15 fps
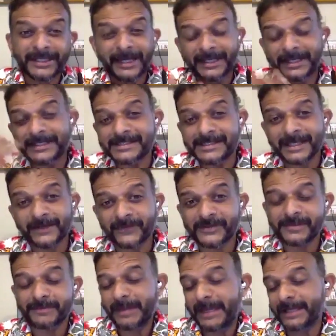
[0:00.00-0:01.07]
That itself
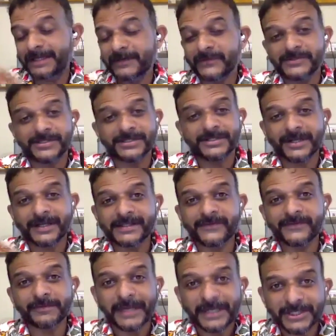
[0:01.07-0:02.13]
is a magnificent
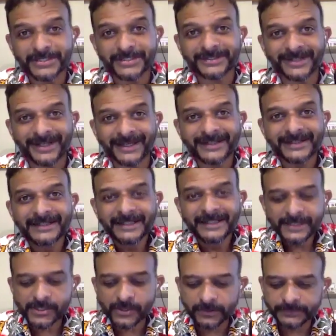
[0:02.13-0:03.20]
transformation, right?
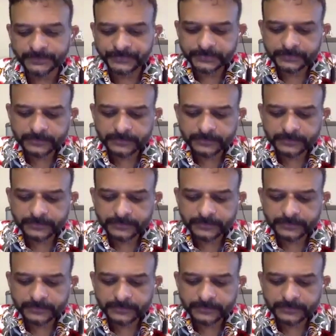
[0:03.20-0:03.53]
So